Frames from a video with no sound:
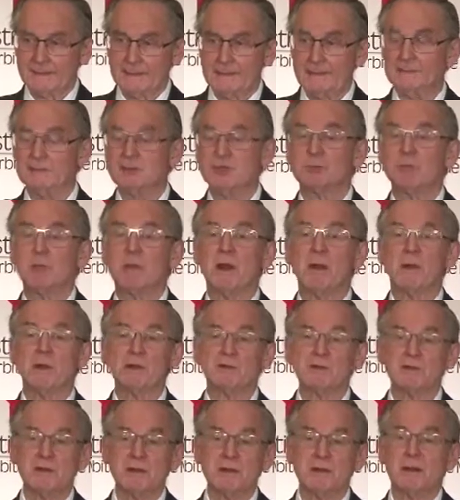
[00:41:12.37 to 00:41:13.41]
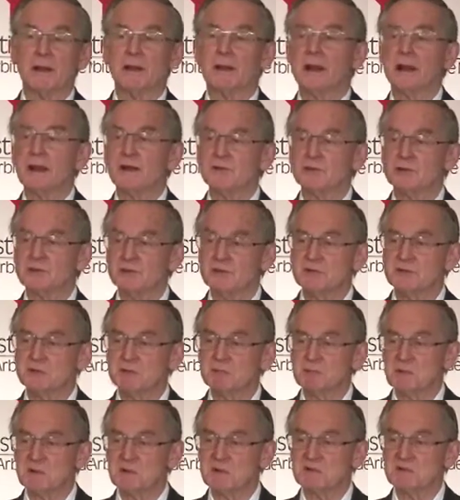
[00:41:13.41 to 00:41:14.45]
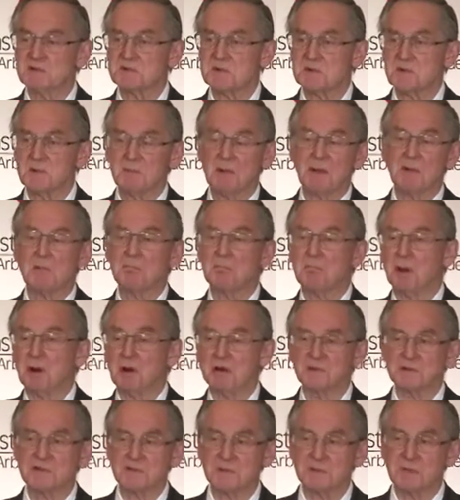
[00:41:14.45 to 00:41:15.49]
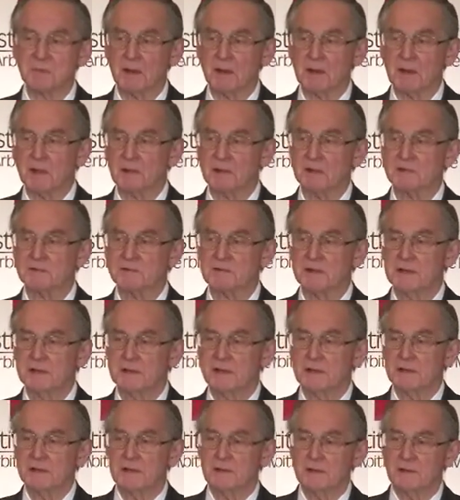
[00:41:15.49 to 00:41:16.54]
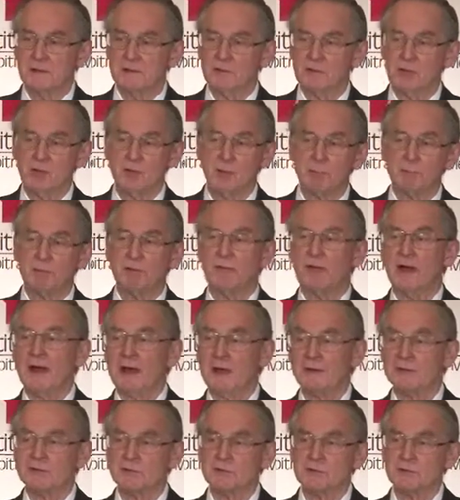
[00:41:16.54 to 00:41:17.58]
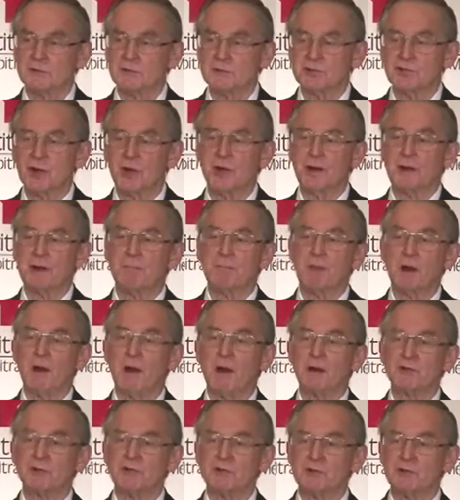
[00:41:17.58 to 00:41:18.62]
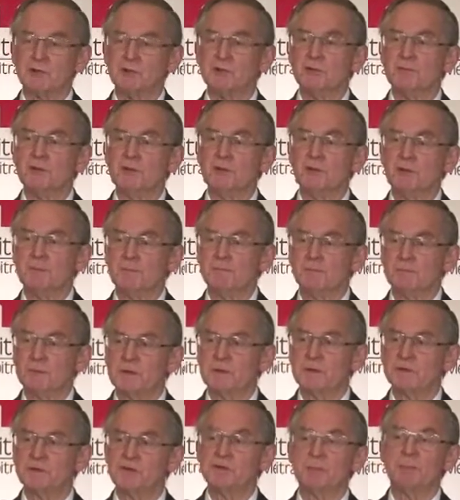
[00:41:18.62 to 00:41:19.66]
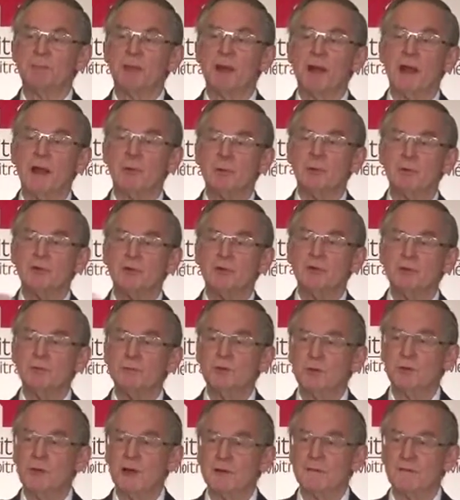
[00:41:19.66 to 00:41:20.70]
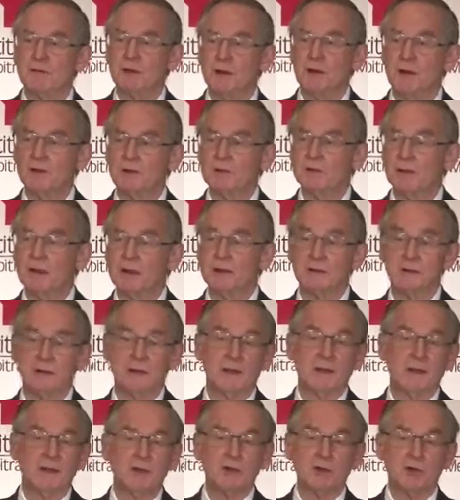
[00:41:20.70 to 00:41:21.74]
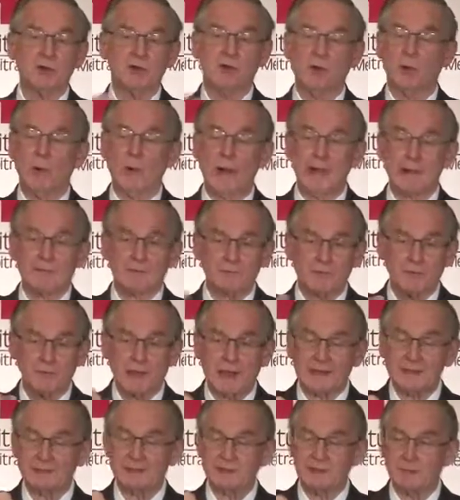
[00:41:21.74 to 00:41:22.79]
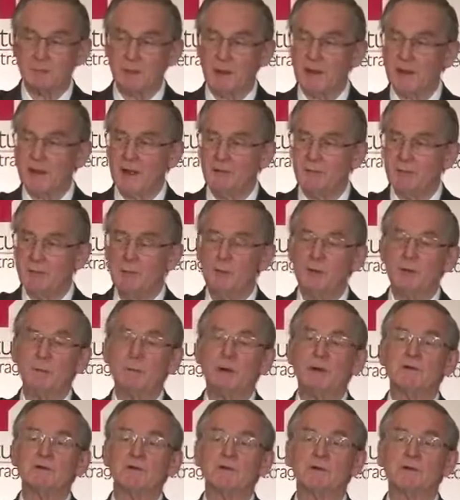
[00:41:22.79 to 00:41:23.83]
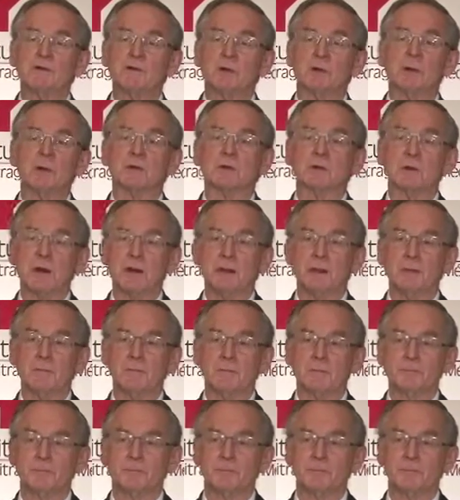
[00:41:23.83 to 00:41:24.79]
conspiracy, an alleged conspiracy among parts suppliers to provide shoddy parts to the supplier with whom you have a contract. You can go after that supplier, but what about your tort claim